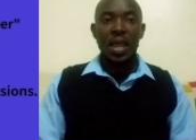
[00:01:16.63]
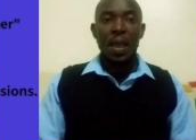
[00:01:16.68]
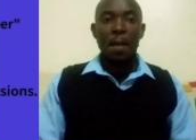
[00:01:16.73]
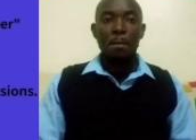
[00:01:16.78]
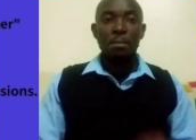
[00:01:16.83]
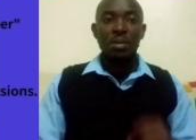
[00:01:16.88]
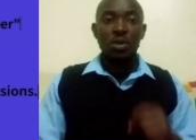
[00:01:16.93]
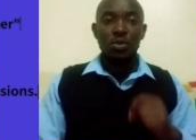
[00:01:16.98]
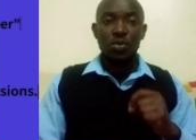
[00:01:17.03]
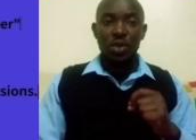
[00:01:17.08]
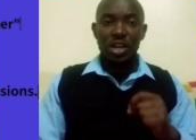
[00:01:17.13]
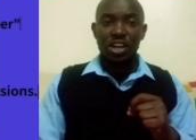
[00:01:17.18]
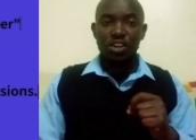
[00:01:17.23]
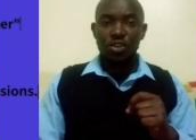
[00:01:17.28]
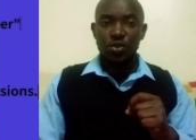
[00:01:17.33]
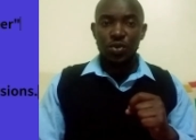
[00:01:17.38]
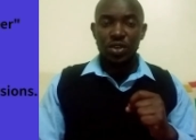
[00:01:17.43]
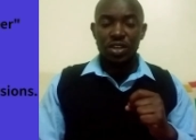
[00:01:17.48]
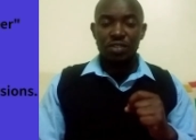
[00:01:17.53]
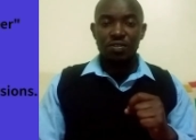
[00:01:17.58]
Be ready
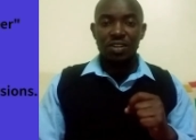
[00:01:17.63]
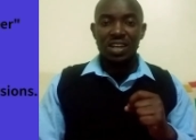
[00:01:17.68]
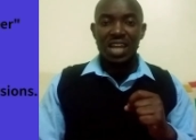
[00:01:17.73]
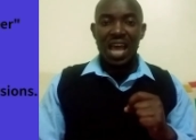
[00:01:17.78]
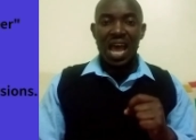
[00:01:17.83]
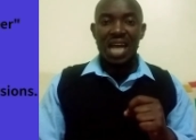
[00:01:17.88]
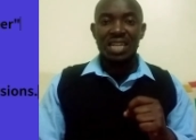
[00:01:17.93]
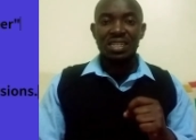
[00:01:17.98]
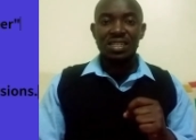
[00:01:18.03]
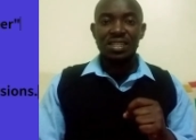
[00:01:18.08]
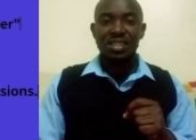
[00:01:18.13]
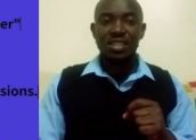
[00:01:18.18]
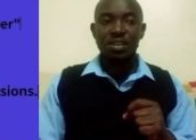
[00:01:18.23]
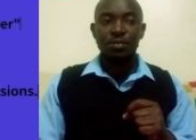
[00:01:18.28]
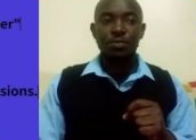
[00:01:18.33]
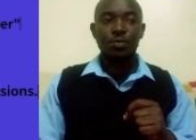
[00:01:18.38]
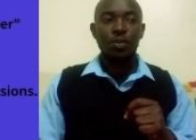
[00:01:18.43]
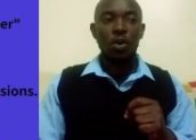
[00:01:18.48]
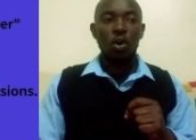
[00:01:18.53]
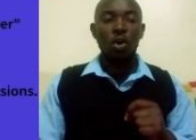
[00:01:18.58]
to give an answer
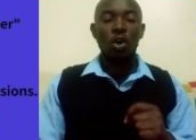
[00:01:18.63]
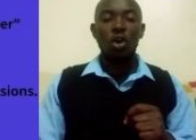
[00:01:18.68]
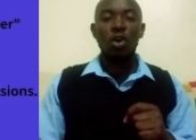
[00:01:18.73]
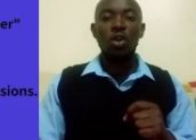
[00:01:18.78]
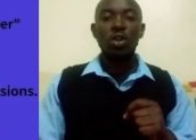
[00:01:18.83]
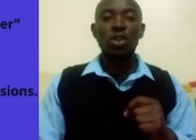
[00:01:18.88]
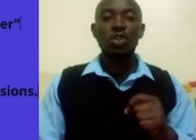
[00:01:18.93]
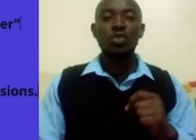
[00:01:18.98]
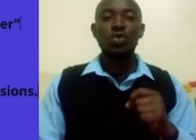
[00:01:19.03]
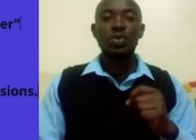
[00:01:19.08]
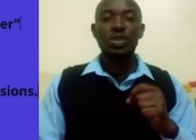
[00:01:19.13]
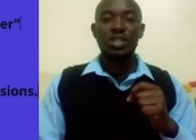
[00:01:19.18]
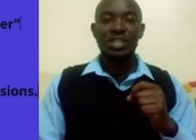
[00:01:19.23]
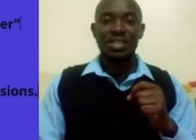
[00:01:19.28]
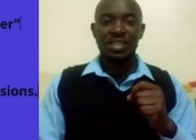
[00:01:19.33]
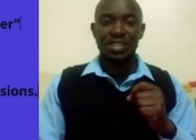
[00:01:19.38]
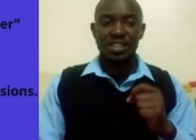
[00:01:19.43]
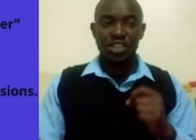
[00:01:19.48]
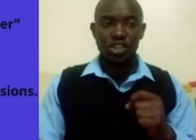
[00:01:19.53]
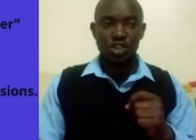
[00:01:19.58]
for all your
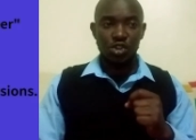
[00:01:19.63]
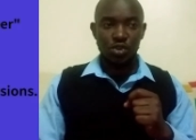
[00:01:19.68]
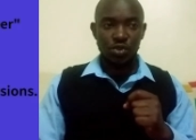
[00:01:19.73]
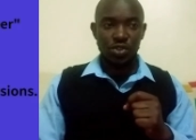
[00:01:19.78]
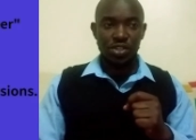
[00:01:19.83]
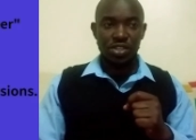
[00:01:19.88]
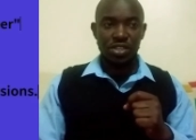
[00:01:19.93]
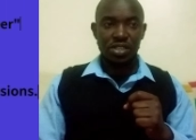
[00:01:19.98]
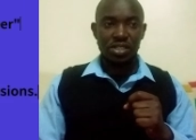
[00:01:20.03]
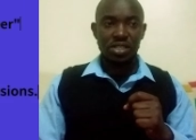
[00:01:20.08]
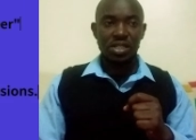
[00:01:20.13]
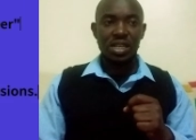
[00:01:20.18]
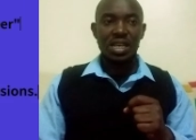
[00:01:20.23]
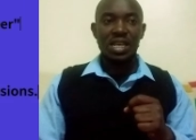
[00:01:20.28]
decisions.